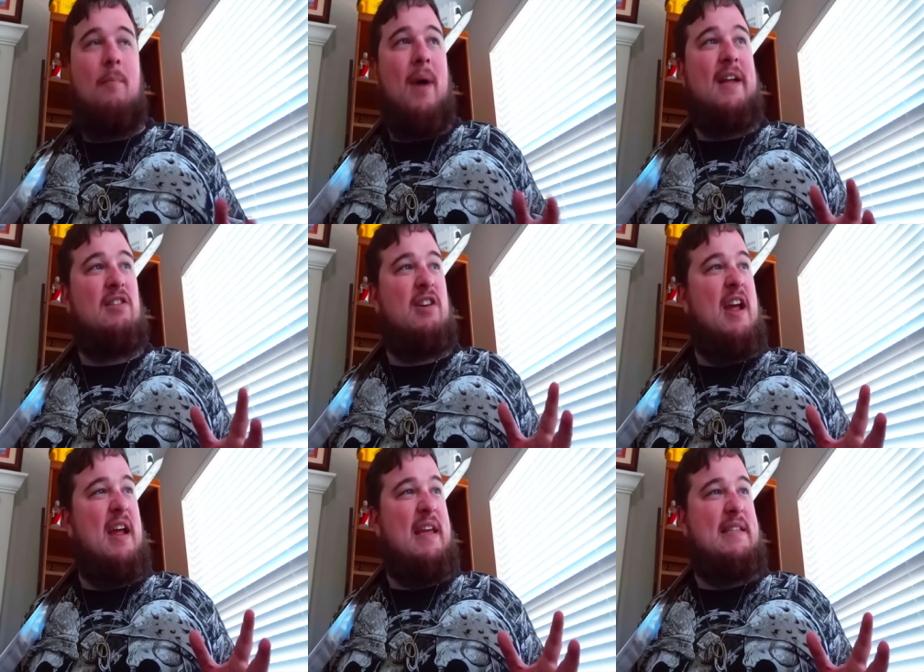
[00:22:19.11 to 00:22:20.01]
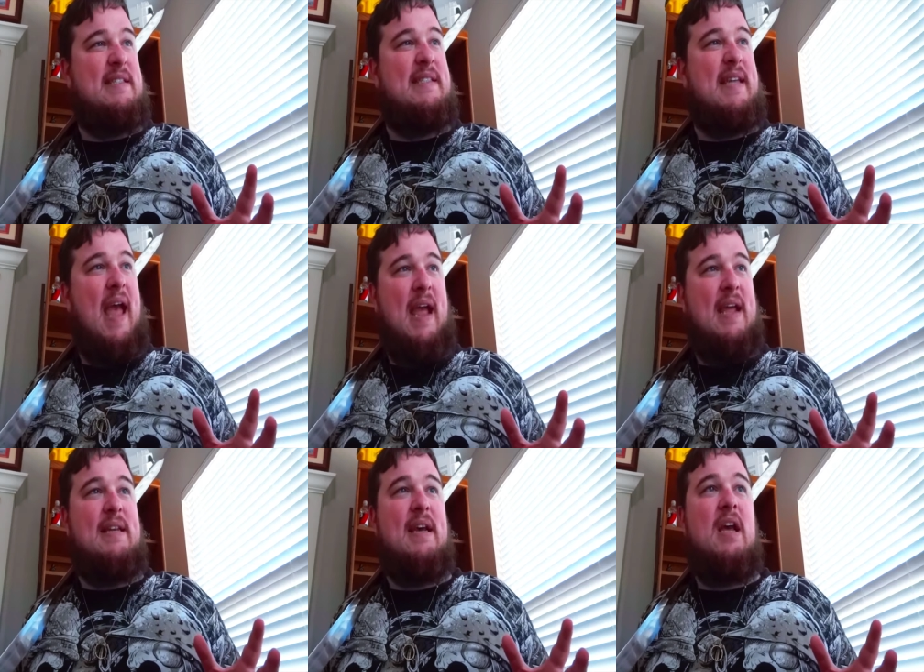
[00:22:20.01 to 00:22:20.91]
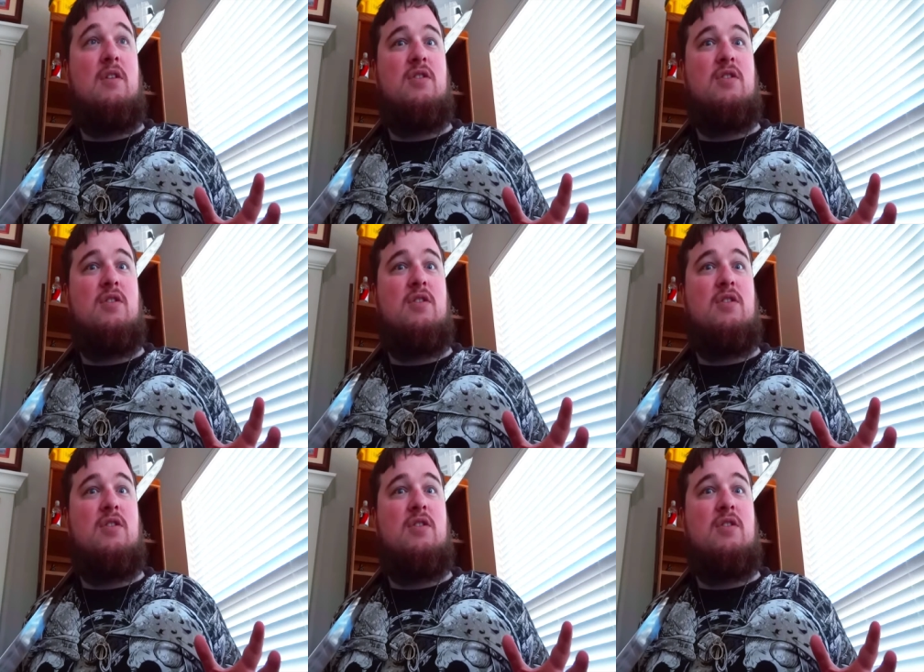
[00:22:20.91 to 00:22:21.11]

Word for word: My Drake is dead,